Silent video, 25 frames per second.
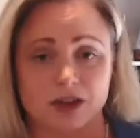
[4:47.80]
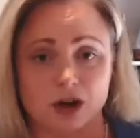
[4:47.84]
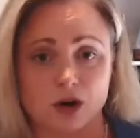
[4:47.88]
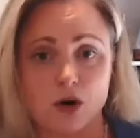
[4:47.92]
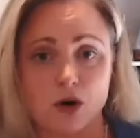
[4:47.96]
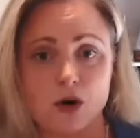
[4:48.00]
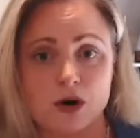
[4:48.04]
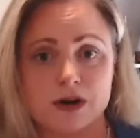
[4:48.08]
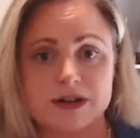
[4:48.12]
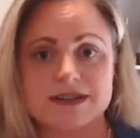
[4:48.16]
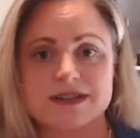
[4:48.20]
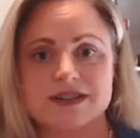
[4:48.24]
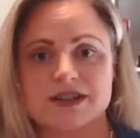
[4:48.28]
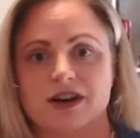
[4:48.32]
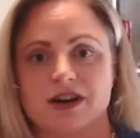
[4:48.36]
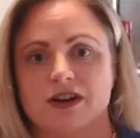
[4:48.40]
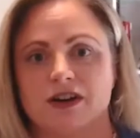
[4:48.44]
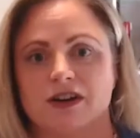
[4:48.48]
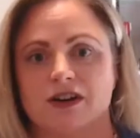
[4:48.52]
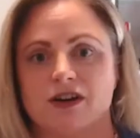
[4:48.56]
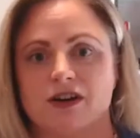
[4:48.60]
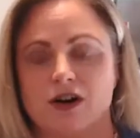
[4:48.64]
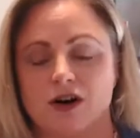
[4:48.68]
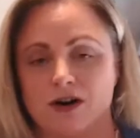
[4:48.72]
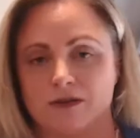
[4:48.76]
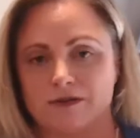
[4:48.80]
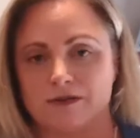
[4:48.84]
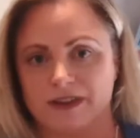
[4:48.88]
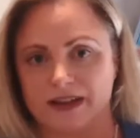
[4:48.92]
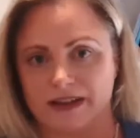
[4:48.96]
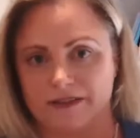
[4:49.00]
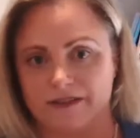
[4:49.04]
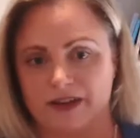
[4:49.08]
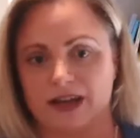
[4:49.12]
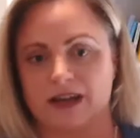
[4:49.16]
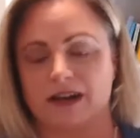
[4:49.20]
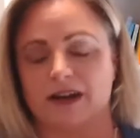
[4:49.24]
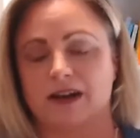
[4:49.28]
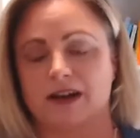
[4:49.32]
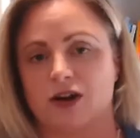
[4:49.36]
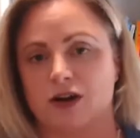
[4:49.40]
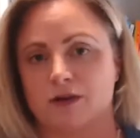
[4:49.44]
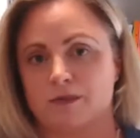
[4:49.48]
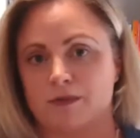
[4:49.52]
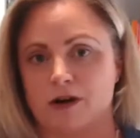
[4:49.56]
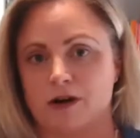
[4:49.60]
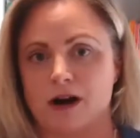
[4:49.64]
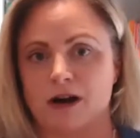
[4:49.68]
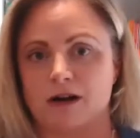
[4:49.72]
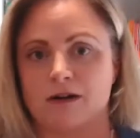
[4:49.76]
cornerstone of the Giving It a Go
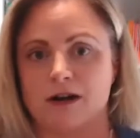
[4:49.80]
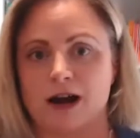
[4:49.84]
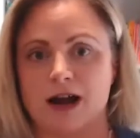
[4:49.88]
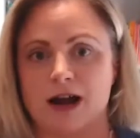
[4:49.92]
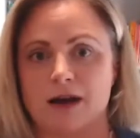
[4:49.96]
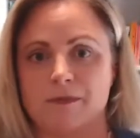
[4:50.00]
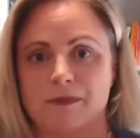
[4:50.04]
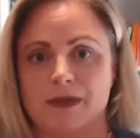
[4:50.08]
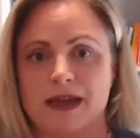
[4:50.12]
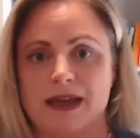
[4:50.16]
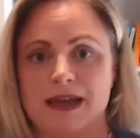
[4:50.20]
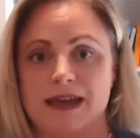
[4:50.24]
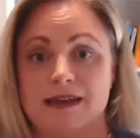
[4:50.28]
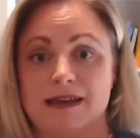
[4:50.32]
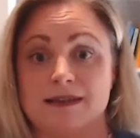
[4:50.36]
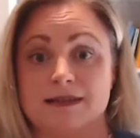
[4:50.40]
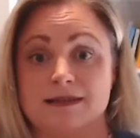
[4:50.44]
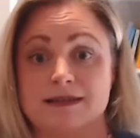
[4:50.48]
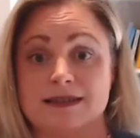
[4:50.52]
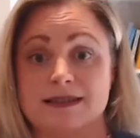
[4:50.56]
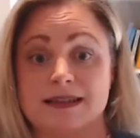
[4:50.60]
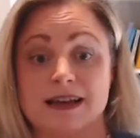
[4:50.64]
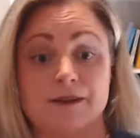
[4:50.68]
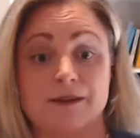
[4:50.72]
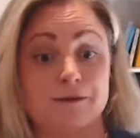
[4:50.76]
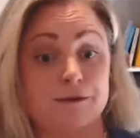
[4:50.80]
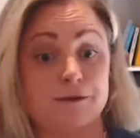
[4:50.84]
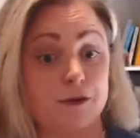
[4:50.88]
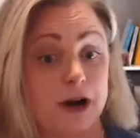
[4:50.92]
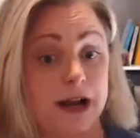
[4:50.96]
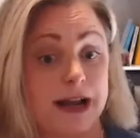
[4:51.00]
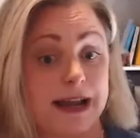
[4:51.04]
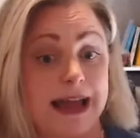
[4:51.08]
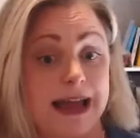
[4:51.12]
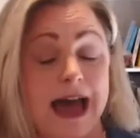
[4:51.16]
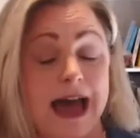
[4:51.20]
program is a free